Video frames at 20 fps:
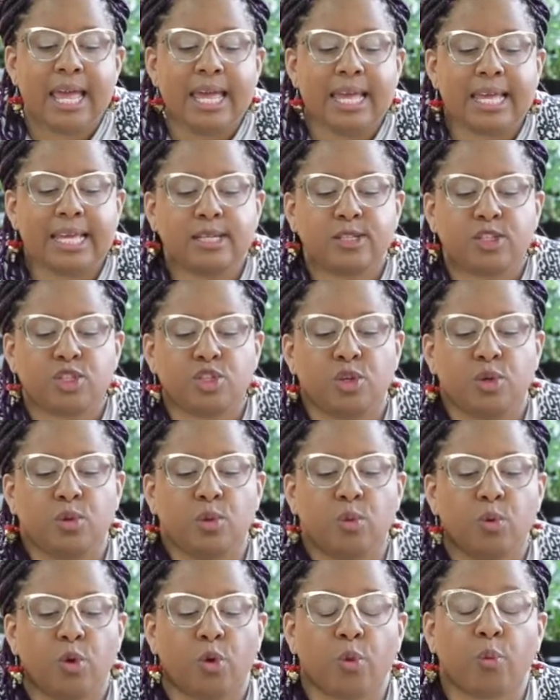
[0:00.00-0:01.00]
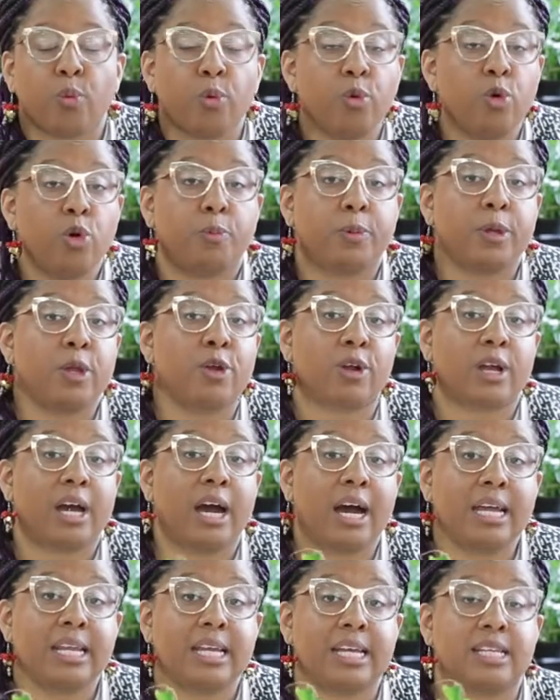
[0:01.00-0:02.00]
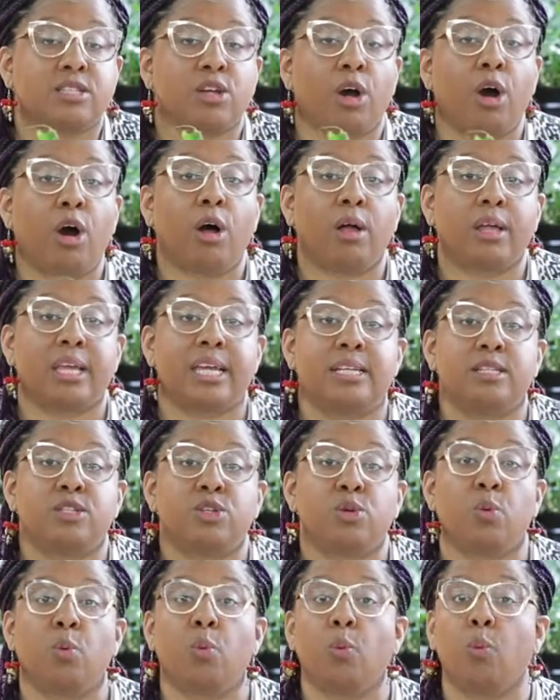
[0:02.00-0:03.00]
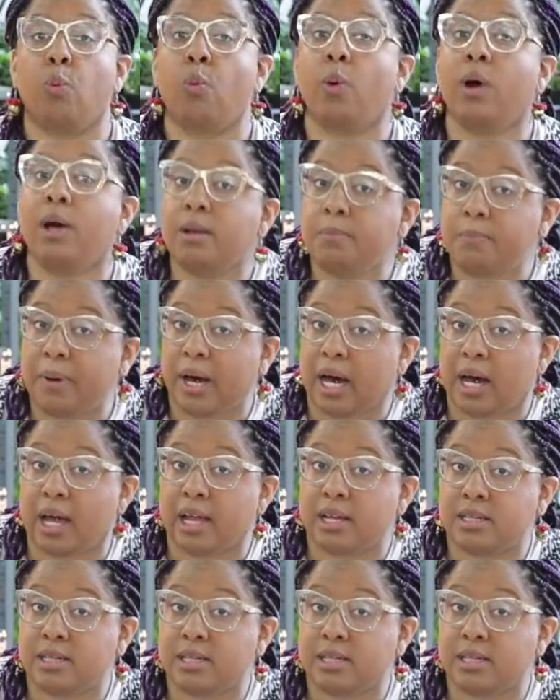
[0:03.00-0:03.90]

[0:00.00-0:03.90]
is to group your cuttings all into one pot.